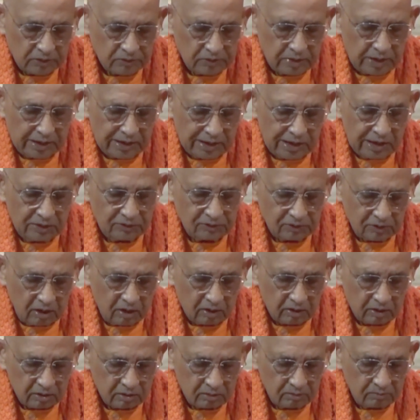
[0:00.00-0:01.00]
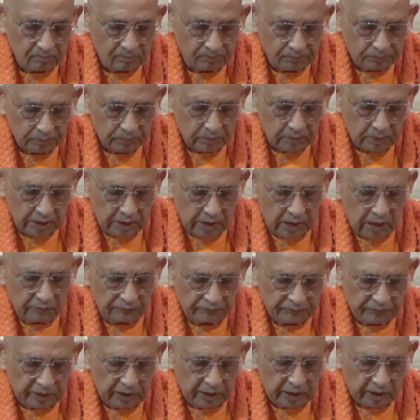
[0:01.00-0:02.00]
as the ether,
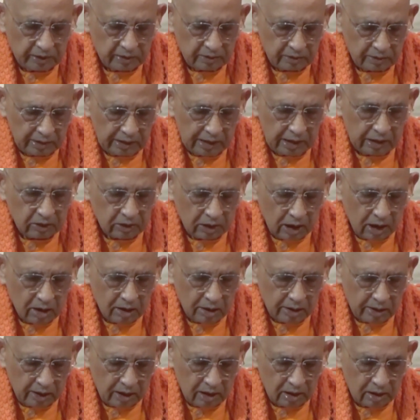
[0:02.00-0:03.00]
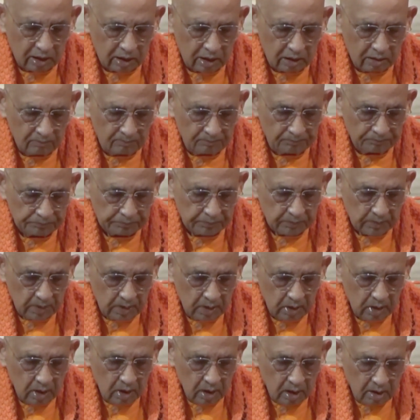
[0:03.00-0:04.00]
infinite, eternal,
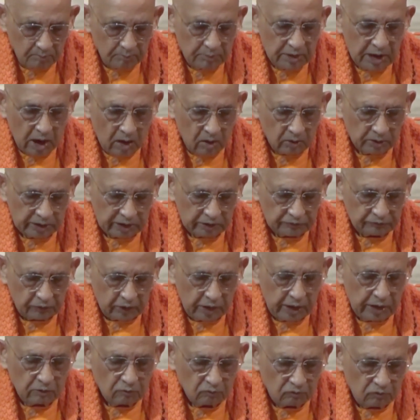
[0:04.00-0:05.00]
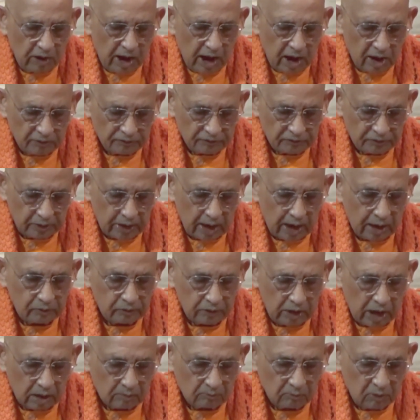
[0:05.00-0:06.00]
beyond the three gunas
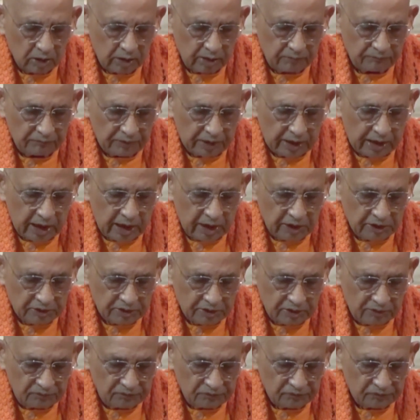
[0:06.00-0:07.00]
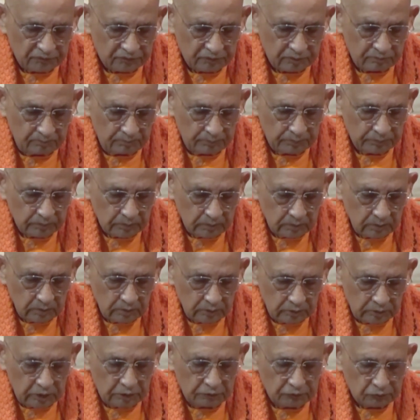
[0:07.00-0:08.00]
and their modifications,
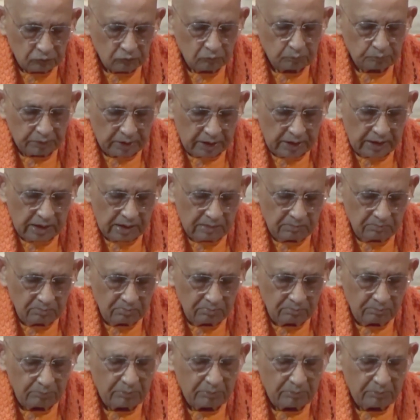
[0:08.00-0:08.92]
the supreme